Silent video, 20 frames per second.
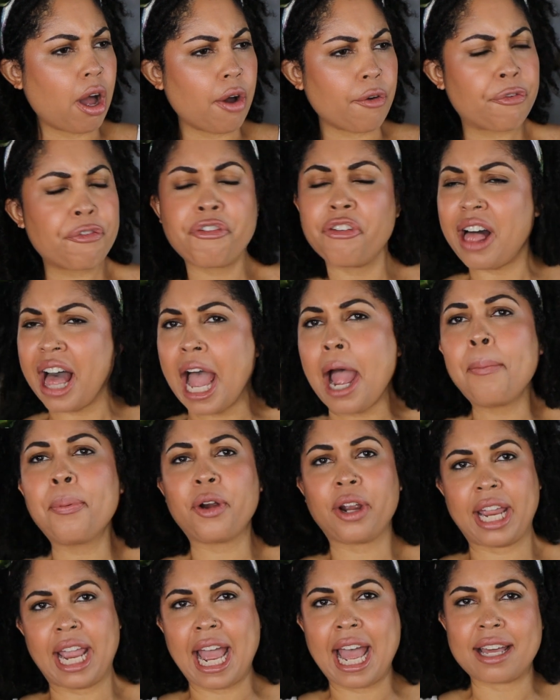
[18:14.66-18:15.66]

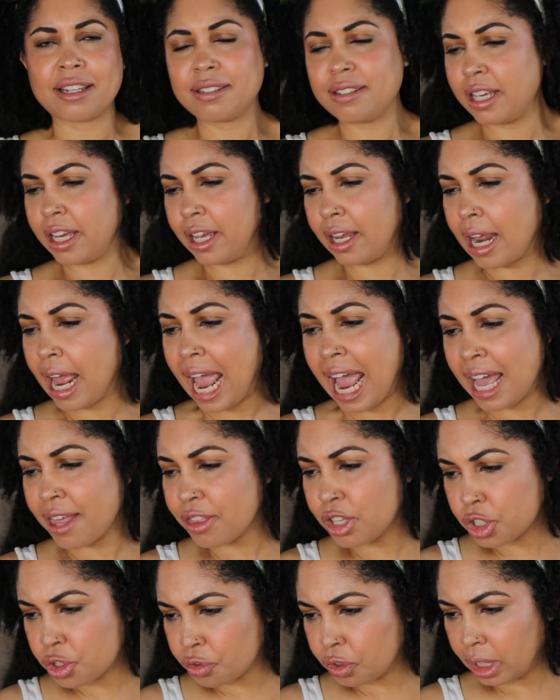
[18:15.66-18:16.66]
Flabbergasted at
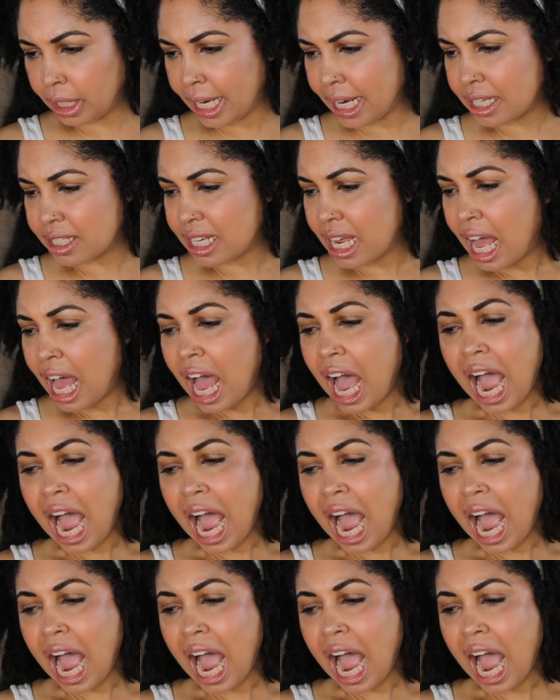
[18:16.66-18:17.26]
this release.